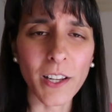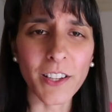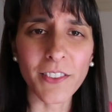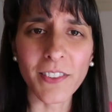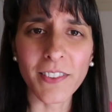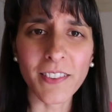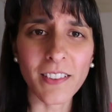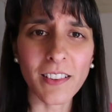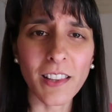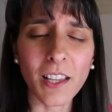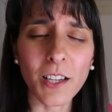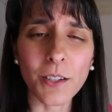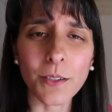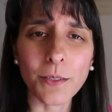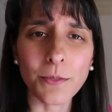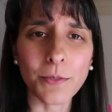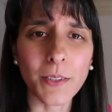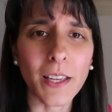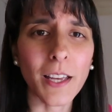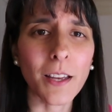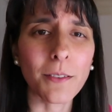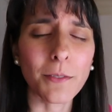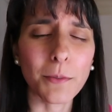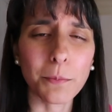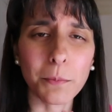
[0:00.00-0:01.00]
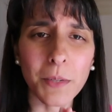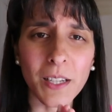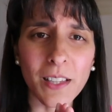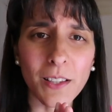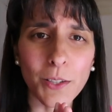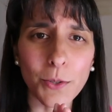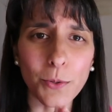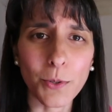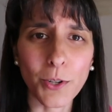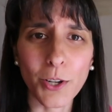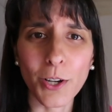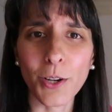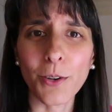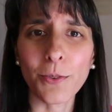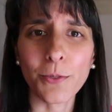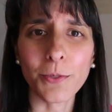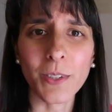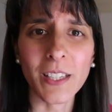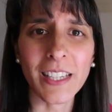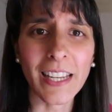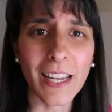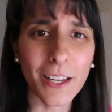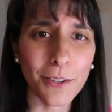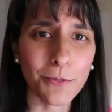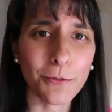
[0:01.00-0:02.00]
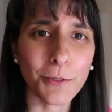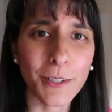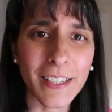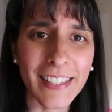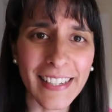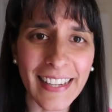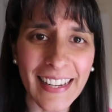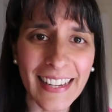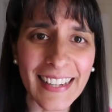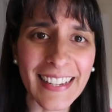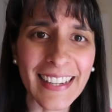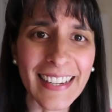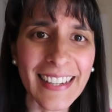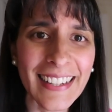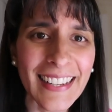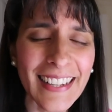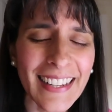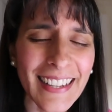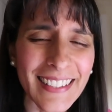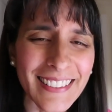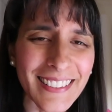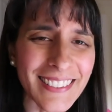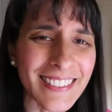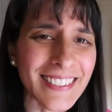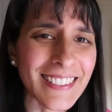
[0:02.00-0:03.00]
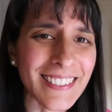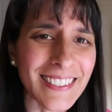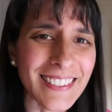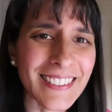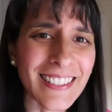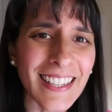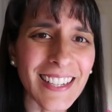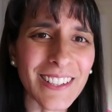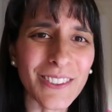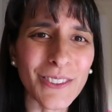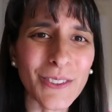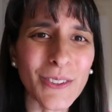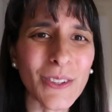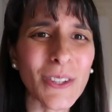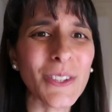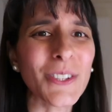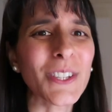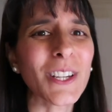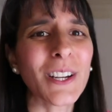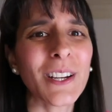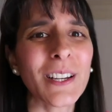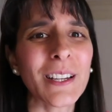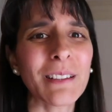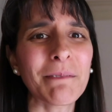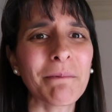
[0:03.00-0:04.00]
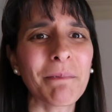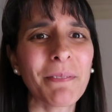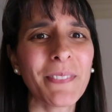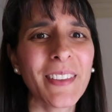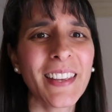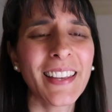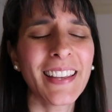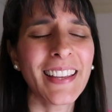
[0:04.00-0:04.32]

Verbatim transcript: I used to love having my little coffee every day. I used to do that all the time.